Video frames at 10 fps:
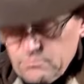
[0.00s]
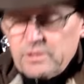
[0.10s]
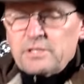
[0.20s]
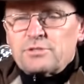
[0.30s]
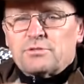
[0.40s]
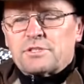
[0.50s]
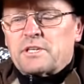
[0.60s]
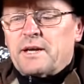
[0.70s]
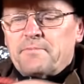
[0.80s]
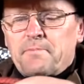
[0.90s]
with this sort of
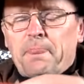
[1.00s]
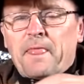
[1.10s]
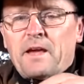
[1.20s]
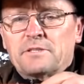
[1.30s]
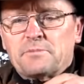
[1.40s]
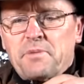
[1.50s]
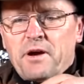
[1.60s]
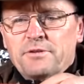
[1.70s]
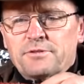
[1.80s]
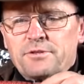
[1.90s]
setup as
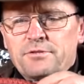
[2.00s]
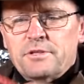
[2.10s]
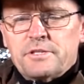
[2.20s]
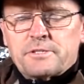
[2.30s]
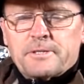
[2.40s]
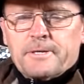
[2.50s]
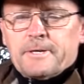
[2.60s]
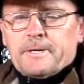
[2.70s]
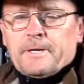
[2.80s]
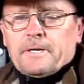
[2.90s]
opposed to this.
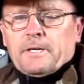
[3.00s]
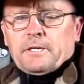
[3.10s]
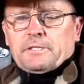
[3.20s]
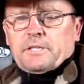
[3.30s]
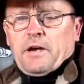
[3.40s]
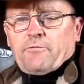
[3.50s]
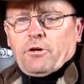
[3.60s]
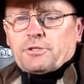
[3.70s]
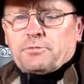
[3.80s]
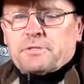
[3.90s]
So,
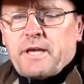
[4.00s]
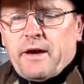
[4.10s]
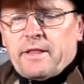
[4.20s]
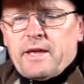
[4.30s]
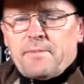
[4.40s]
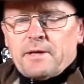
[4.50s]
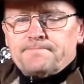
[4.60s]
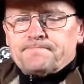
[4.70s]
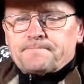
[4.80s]
Ross, what's going on there, mate?